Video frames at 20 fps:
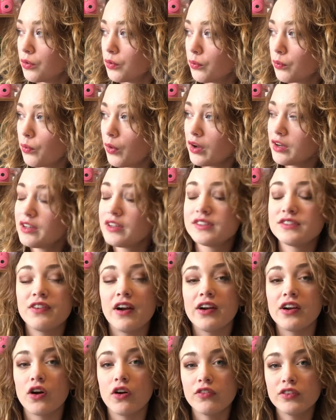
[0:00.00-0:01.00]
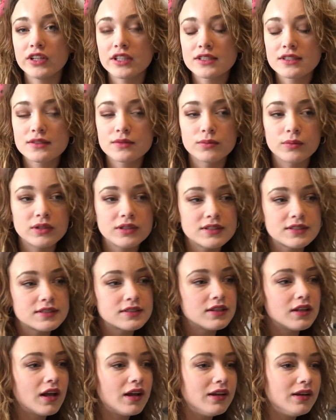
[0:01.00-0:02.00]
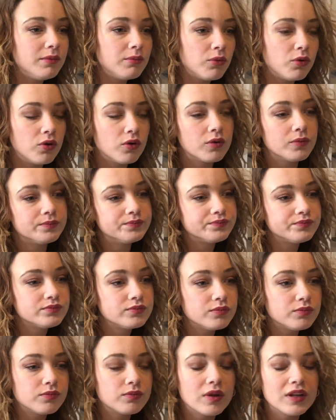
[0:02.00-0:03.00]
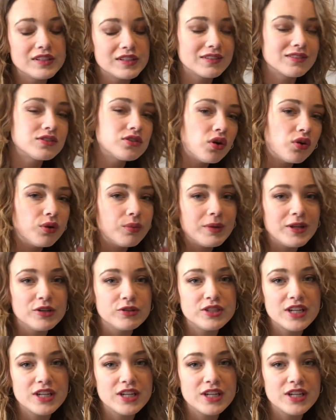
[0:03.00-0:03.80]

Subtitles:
One's very obvious, one's slightly more, it's gotta be your